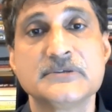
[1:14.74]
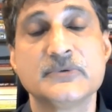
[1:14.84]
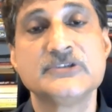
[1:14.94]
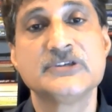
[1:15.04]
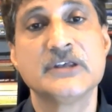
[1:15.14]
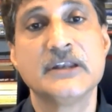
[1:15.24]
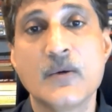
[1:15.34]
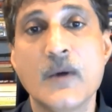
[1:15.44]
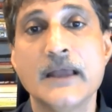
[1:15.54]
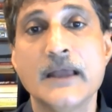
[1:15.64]
which
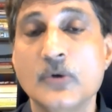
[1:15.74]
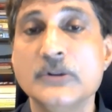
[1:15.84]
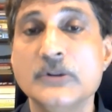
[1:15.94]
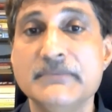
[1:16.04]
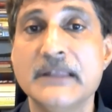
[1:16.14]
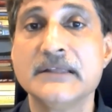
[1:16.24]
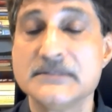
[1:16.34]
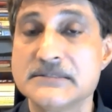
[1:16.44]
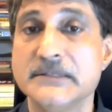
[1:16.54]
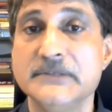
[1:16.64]
require only
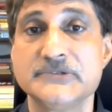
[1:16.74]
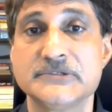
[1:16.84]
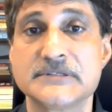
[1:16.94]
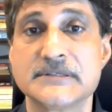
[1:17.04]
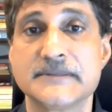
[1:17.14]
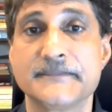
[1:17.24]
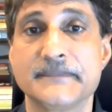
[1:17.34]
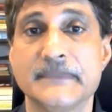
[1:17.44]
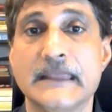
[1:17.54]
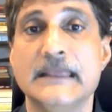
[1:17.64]
medical solutions.
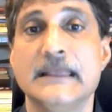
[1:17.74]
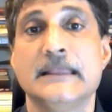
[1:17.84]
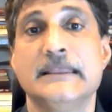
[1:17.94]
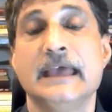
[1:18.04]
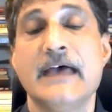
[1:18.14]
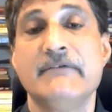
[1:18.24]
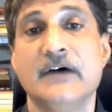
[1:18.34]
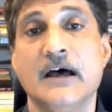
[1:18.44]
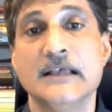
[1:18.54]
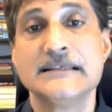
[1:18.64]
They have
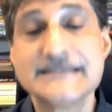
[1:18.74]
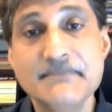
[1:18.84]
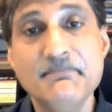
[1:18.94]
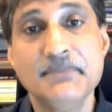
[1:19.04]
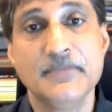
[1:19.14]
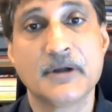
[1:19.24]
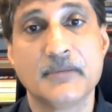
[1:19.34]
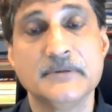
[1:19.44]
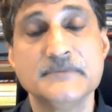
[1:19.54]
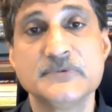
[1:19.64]
simpler
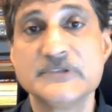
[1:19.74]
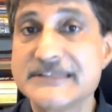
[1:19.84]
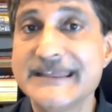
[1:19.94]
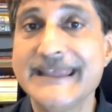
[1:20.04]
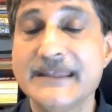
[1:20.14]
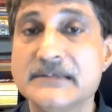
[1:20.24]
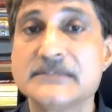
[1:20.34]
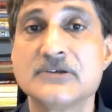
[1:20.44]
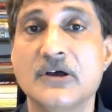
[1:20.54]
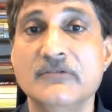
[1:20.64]
problems which they can
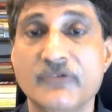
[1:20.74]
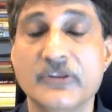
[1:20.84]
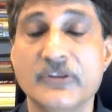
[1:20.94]
resolve for